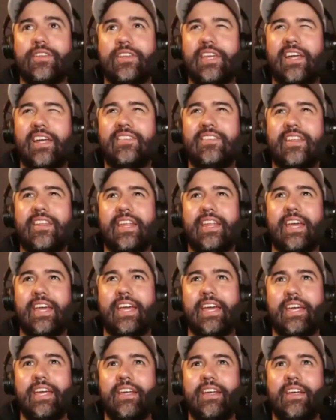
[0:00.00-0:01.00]

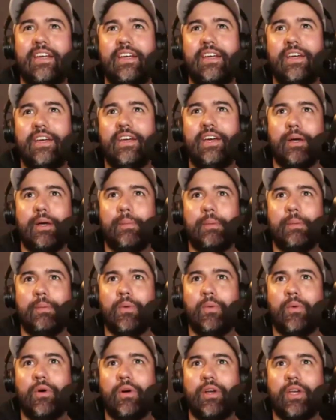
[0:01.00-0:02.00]
yesterday up in
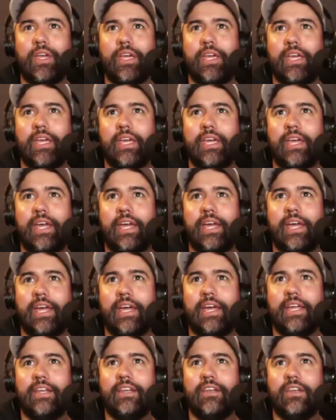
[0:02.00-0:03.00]
Milwaukee,
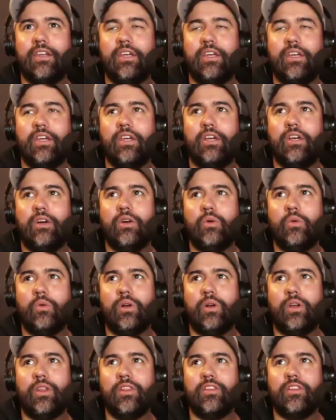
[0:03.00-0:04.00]
and
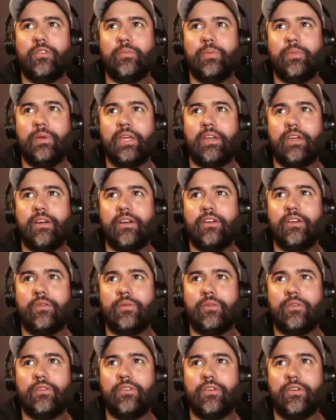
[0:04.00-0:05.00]
one of the speakers
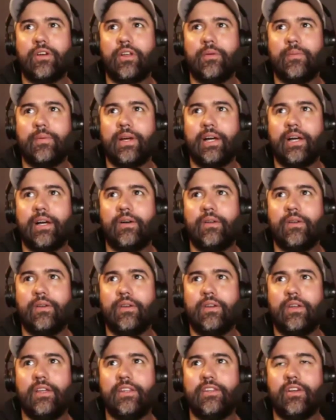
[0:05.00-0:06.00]
was just talking about
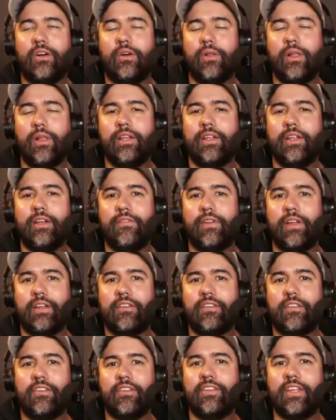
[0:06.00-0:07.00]
this whole idea of like
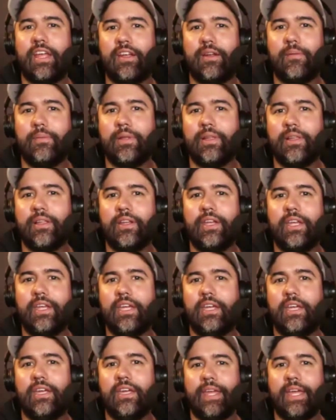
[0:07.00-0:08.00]

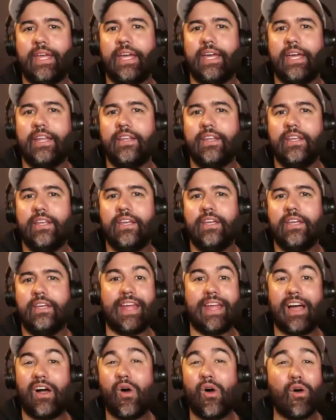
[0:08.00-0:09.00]
sustainability, and
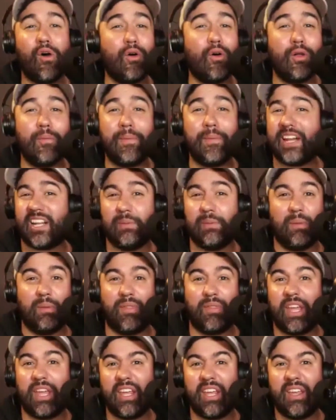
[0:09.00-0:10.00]
that automatically people
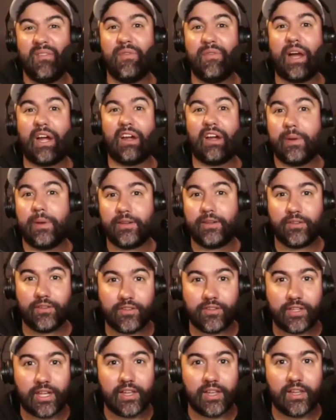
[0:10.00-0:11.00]
think environmental
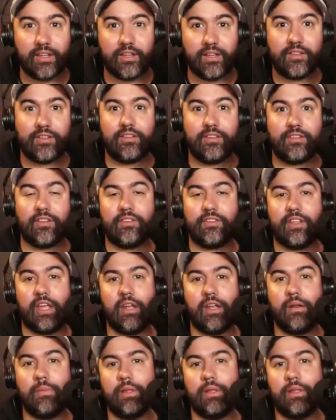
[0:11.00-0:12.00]

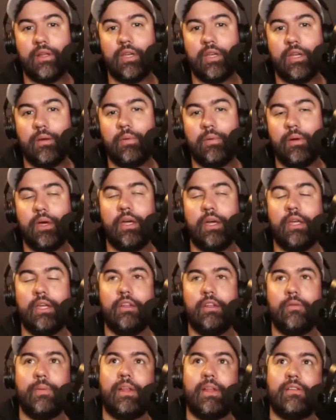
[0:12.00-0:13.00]
sustainability, but
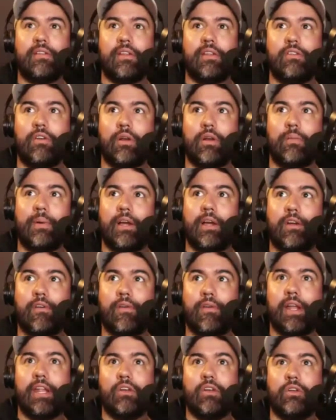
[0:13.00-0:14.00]
he's basically talking about
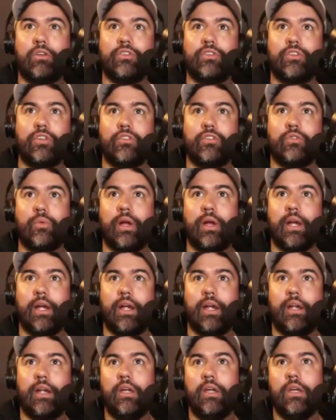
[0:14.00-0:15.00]
creating cultures
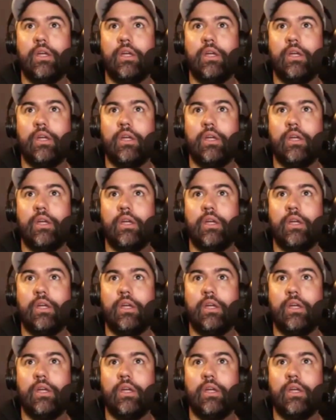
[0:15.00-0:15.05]
where